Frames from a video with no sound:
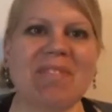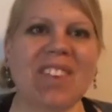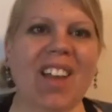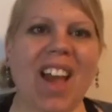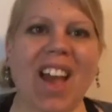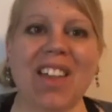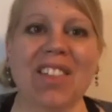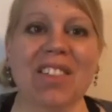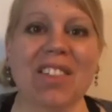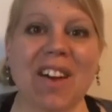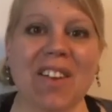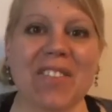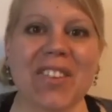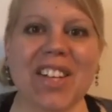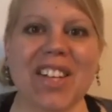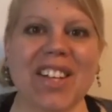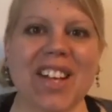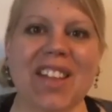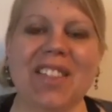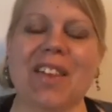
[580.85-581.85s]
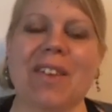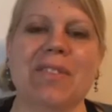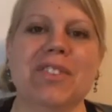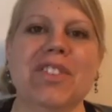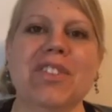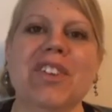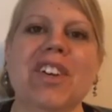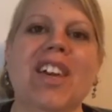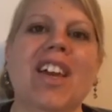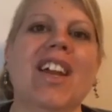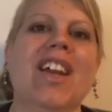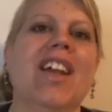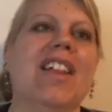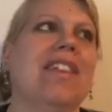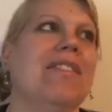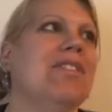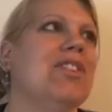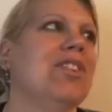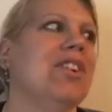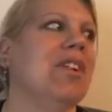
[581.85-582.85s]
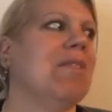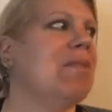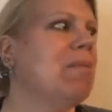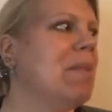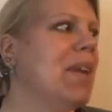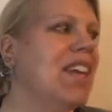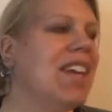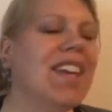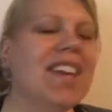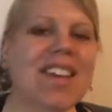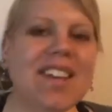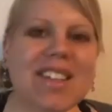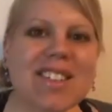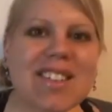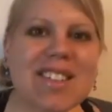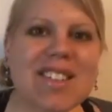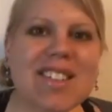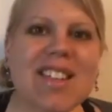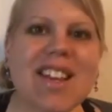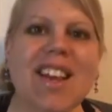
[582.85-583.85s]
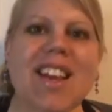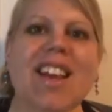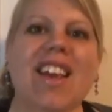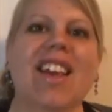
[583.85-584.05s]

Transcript: I love it. I love doing it. I love doing it with my kids.